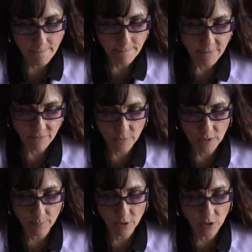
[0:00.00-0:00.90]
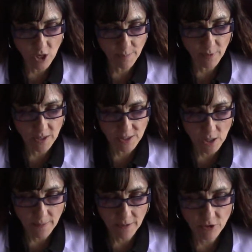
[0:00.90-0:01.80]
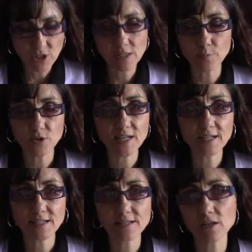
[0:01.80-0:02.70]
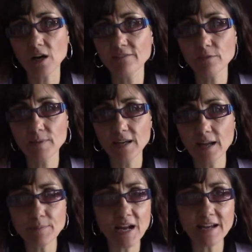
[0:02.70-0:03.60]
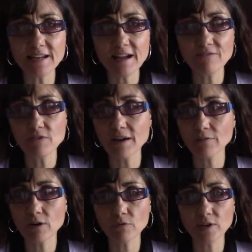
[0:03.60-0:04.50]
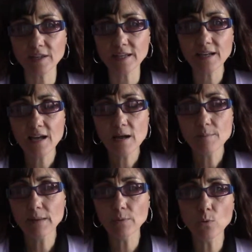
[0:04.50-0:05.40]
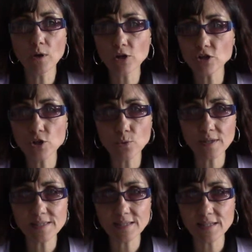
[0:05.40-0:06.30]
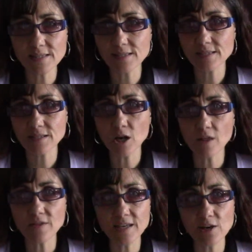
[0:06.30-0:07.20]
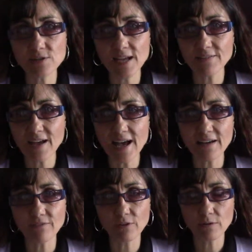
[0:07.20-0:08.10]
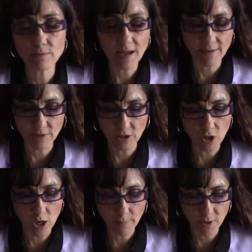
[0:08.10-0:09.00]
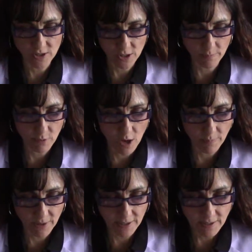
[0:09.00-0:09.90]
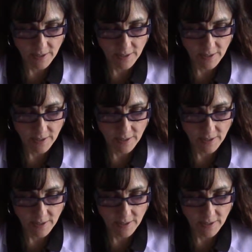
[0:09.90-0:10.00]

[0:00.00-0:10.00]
If they're going to put a lockbox on there just to protect us, God forbid. I mean, I have never really, maybe 1 or 2 incidences in all the years I've had for having a lockbox on a property.